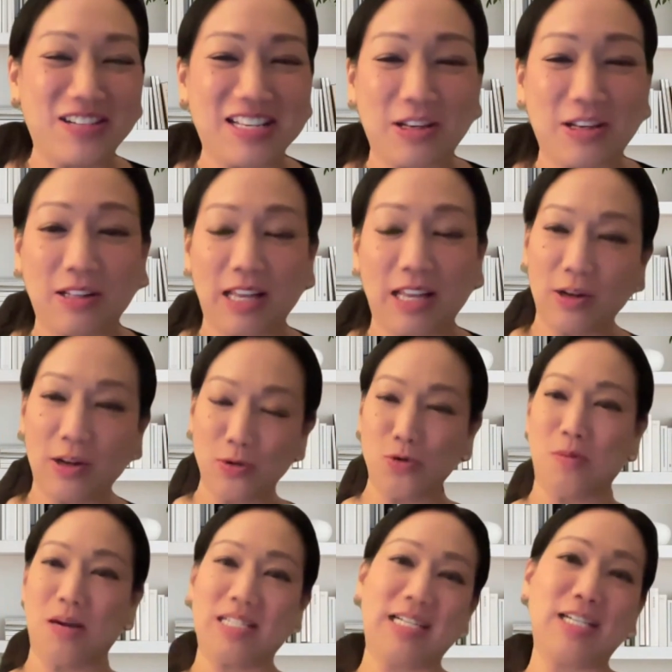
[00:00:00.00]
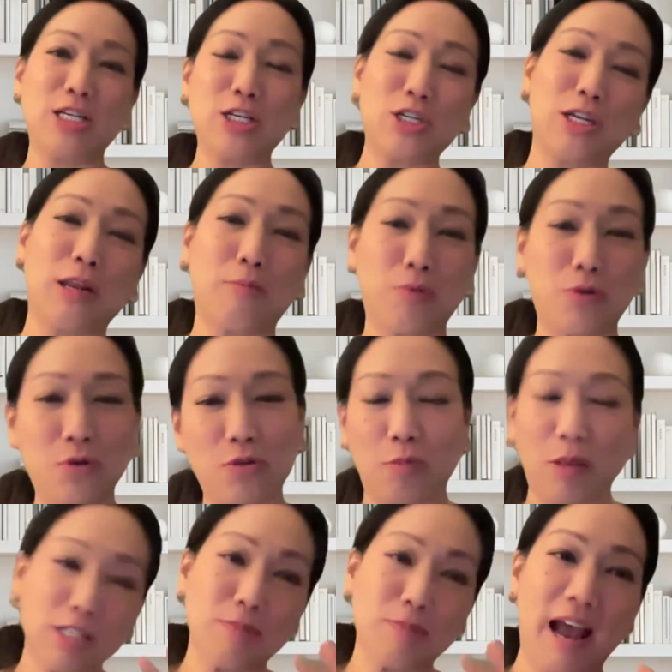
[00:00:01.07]
allergies are like, "Oh, my digestion improved.
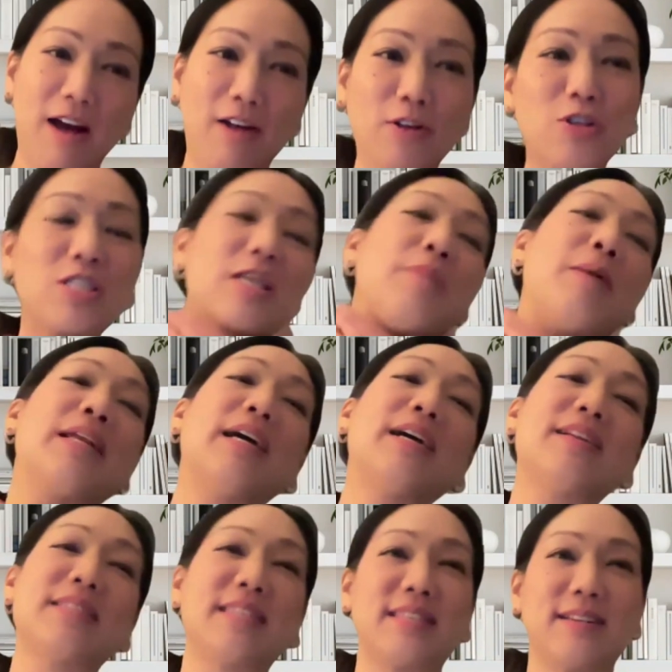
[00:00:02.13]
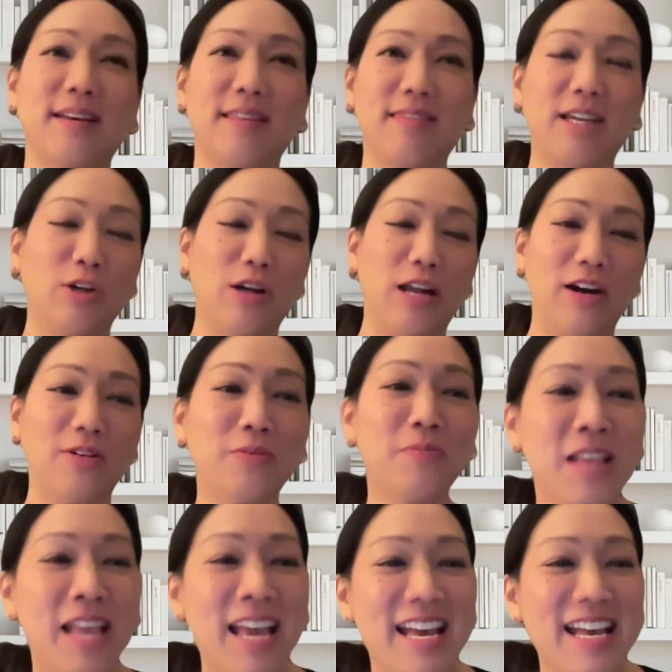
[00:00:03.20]
Plus, my allergies on my neck is thinner now."
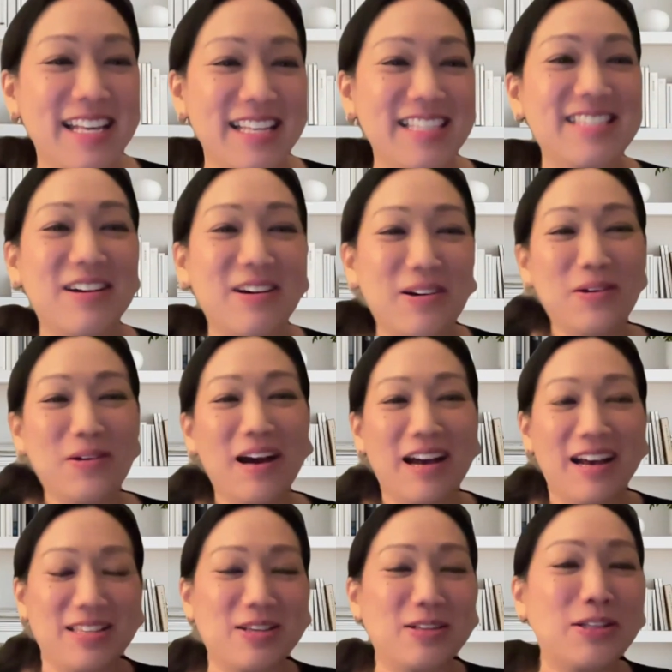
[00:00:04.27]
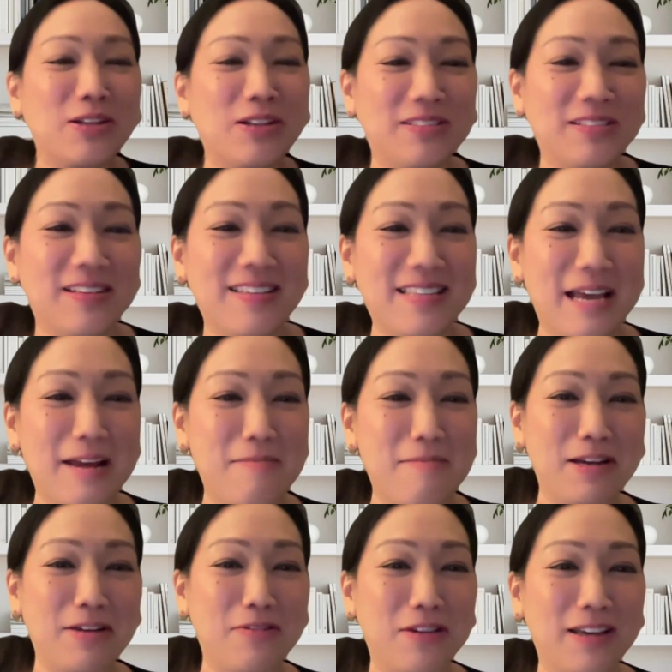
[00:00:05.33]
So, so a little side
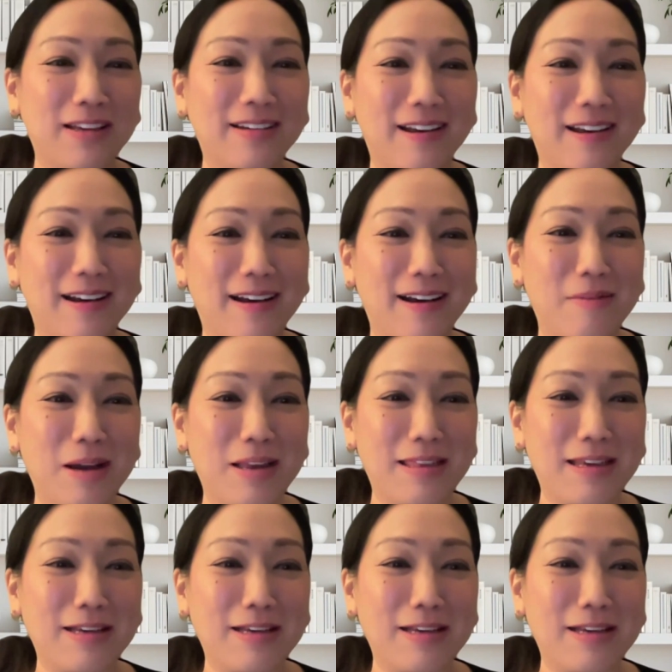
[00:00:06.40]
benefit, I